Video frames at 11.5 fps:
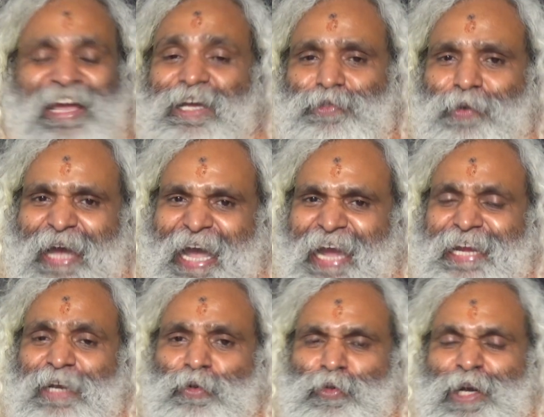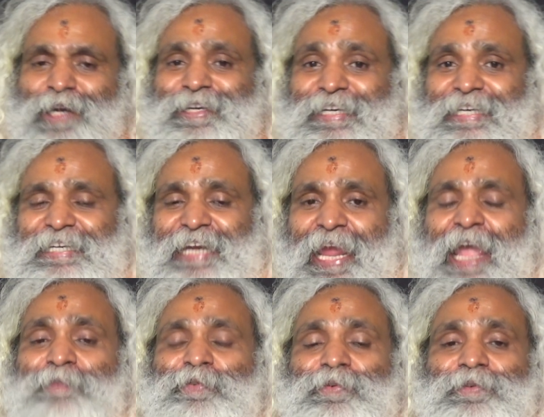So I do not
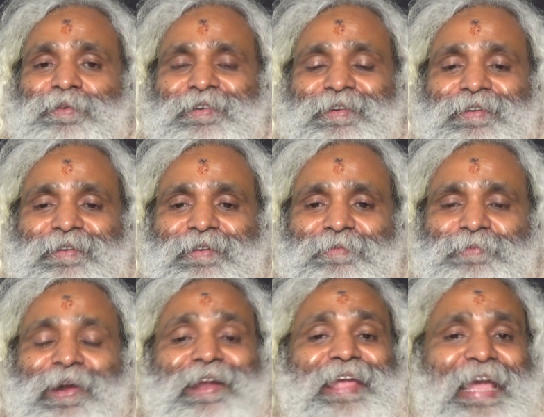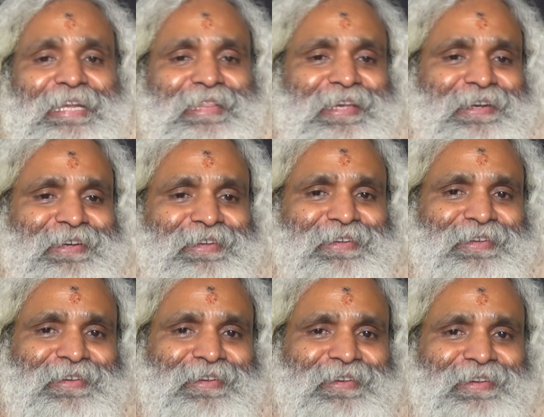crave for anything
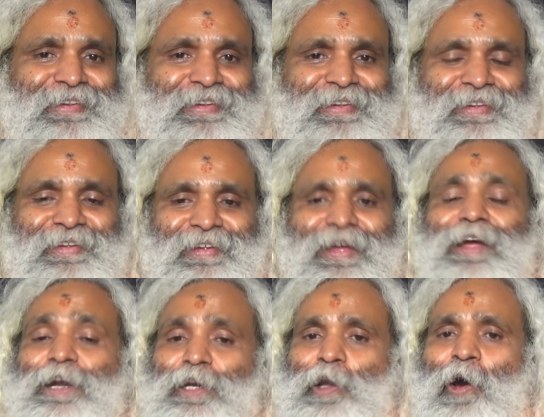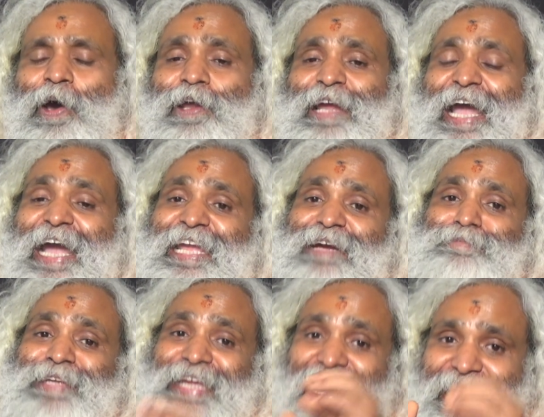nor I
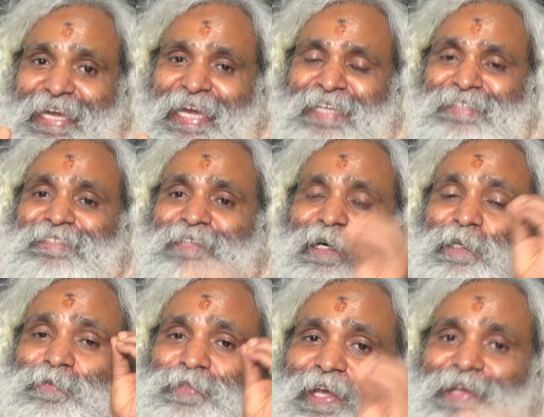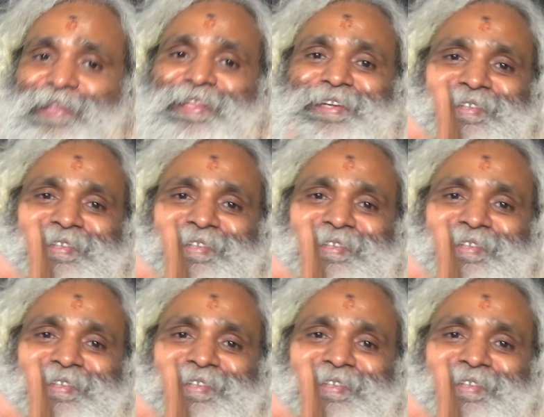am against of anything.